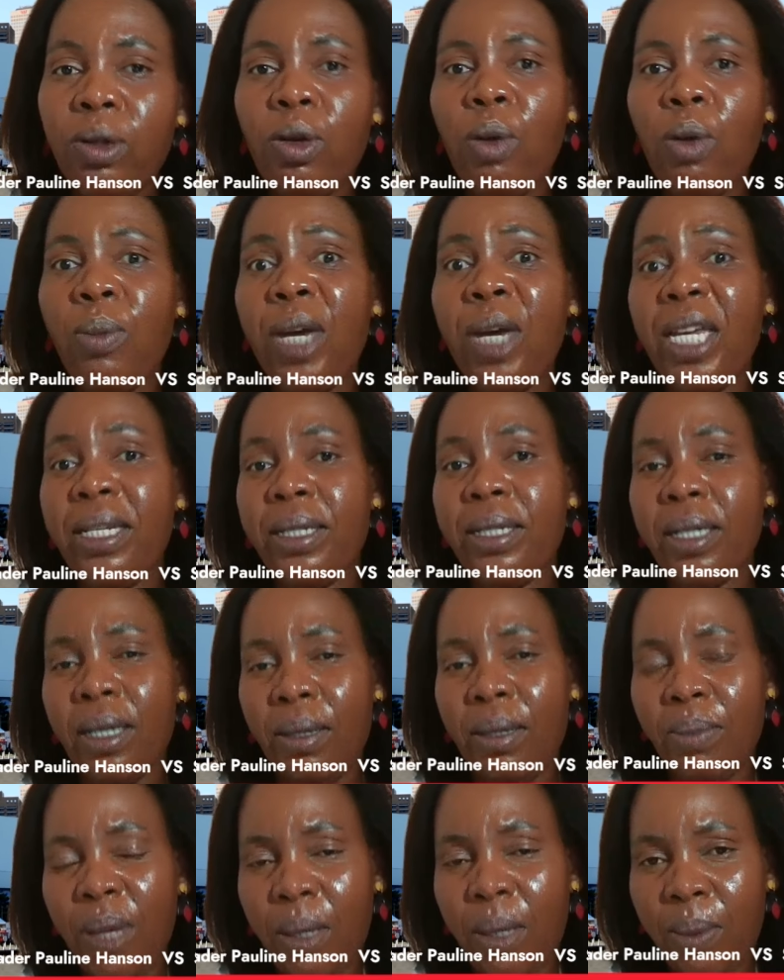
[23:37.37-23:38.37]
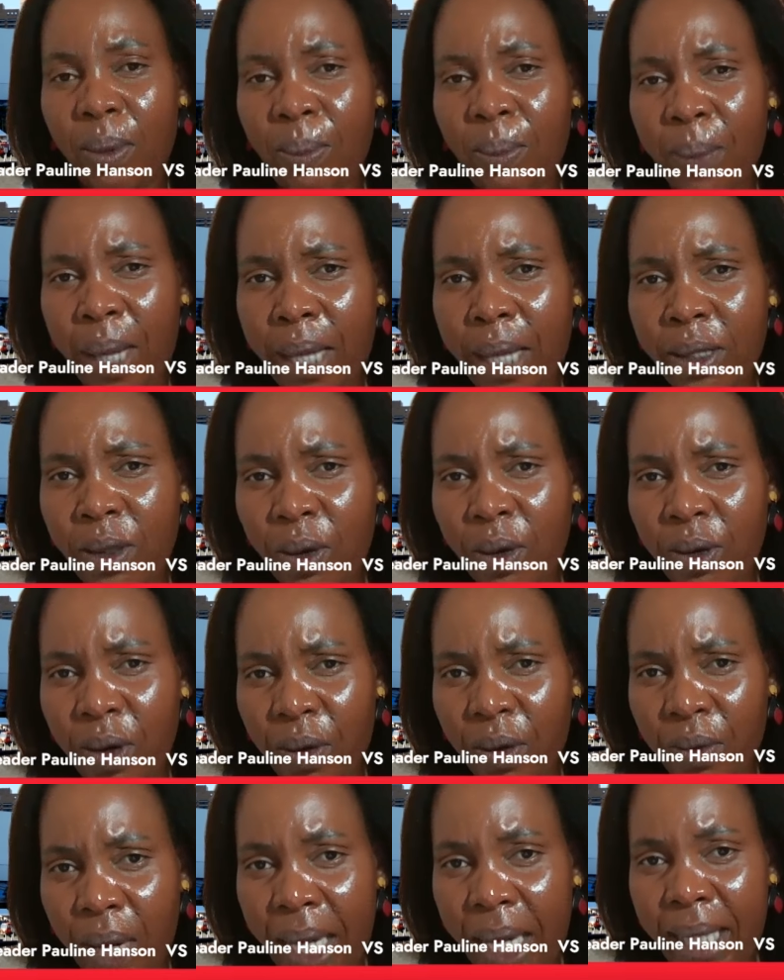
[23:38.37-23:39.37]
tormenting people based on
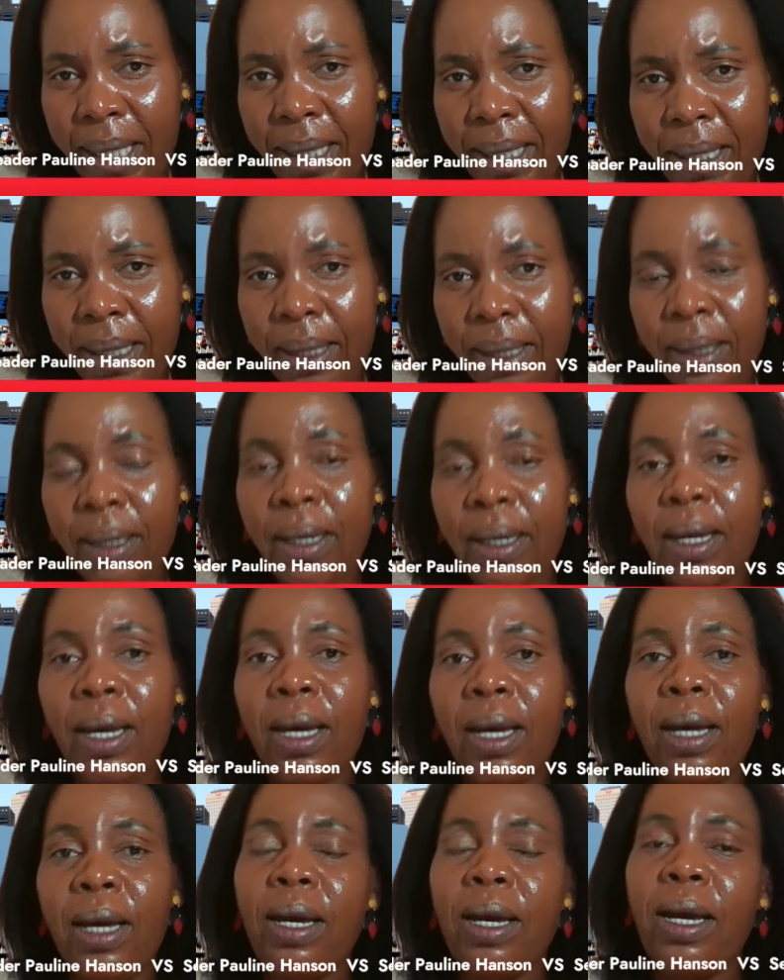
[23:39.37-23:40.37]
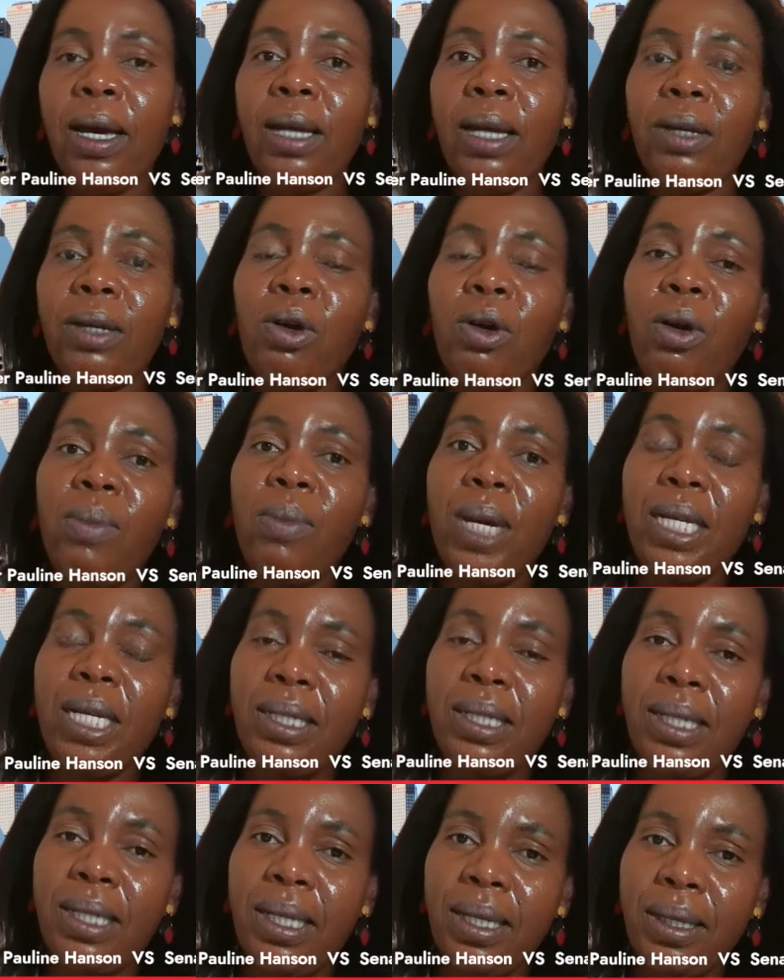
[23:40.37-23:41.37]
their race and
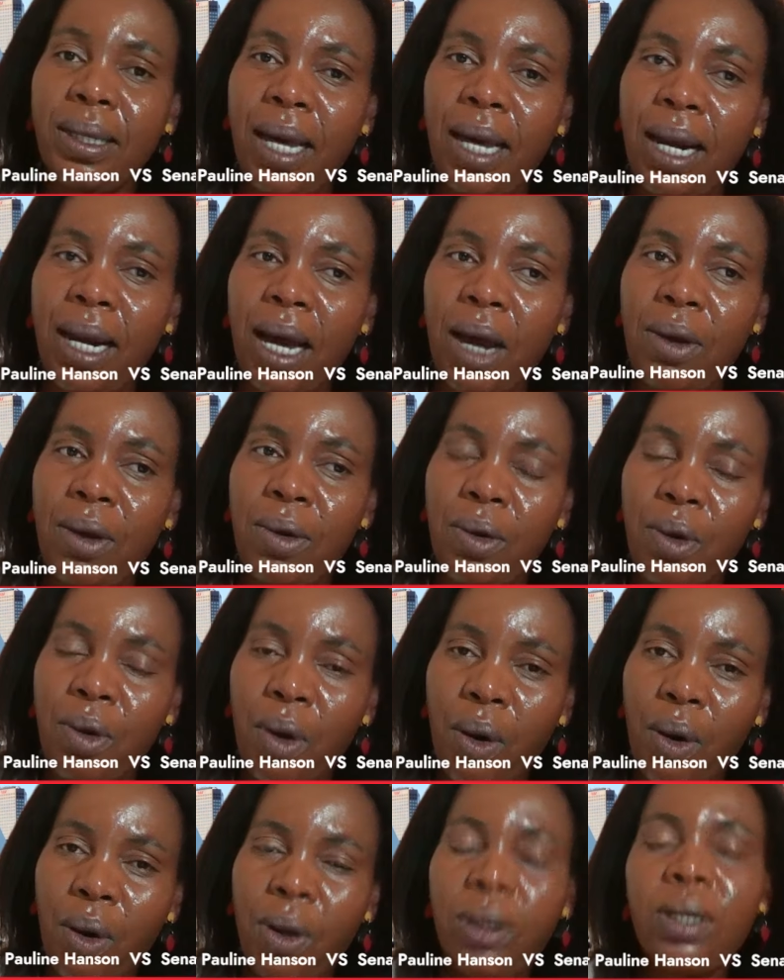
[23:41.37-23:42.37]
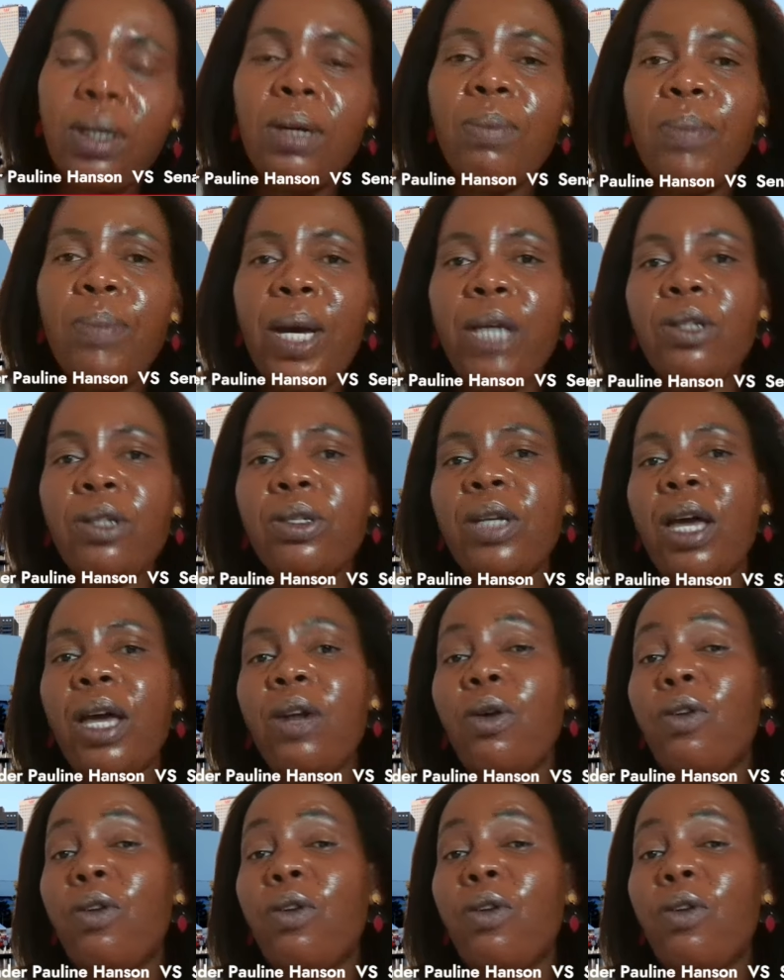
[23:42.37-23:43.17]
commenting that are not fair.